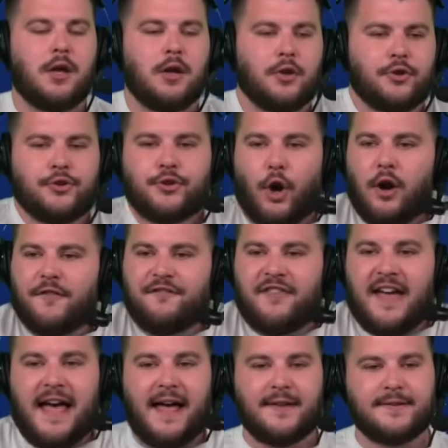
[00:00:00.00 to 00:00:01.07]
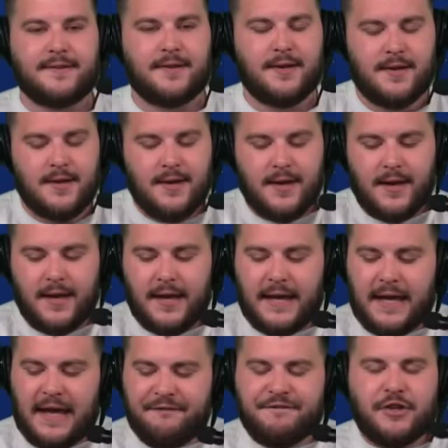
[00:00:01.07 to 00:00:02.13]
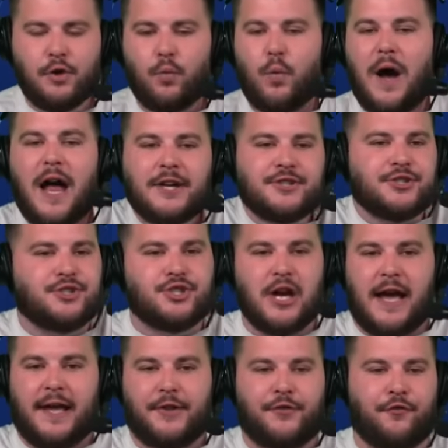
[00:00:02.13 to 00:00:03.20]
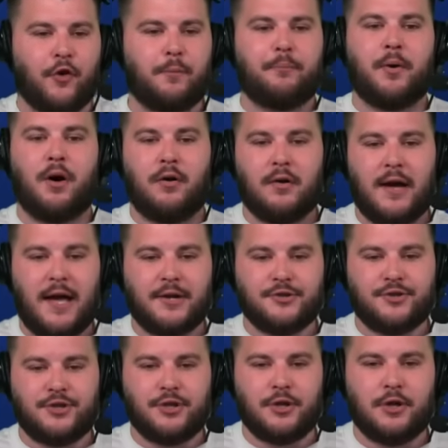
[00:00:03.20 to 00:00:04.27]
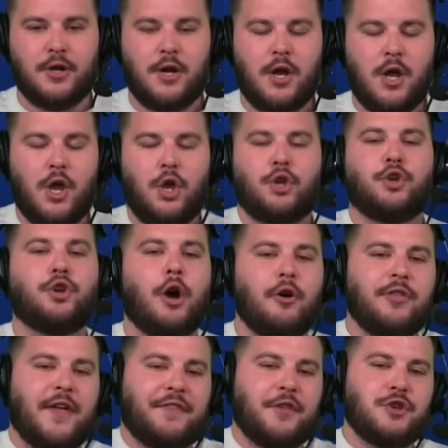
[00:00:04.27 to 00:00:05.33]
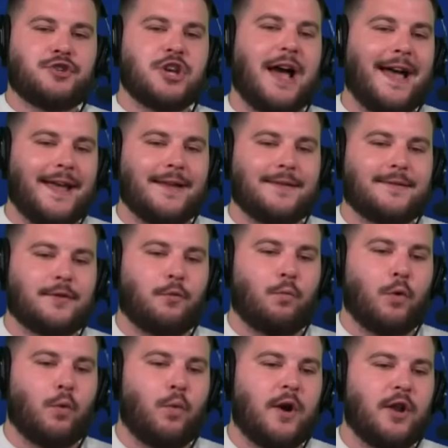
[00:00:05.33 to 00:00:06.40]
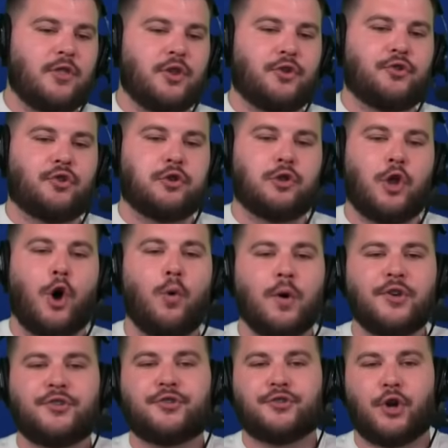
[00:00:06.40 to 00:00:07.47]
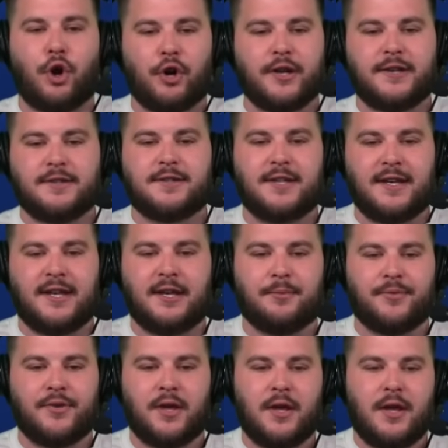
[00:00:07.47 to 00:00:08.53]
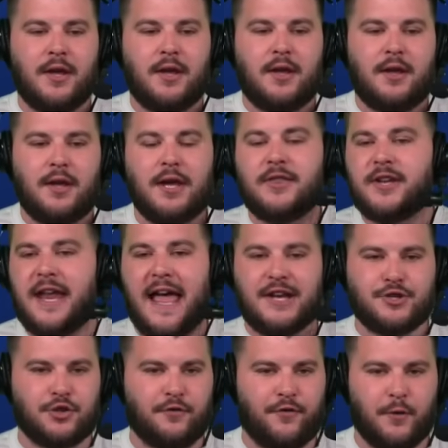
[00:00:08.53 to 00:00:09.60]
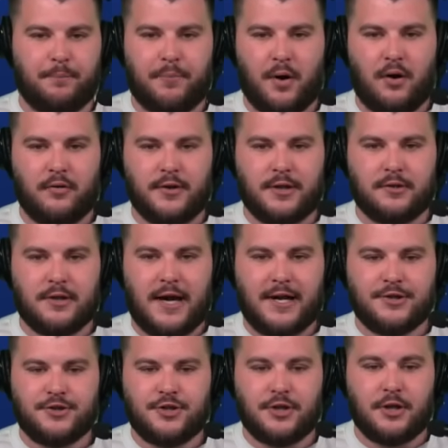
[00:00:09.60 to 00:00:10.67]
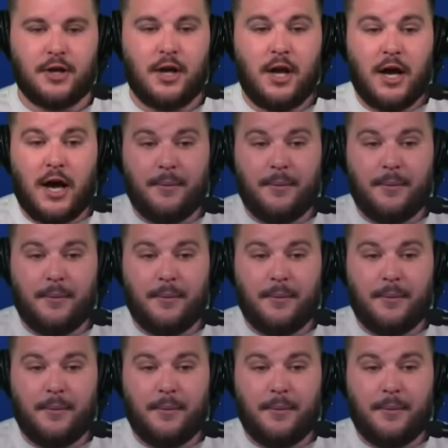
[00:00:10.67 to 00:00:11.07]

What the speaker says: Start fast. If you watched Giants football last year, you know that the Giants were one of the slowest starting teams in the National Football League last year. I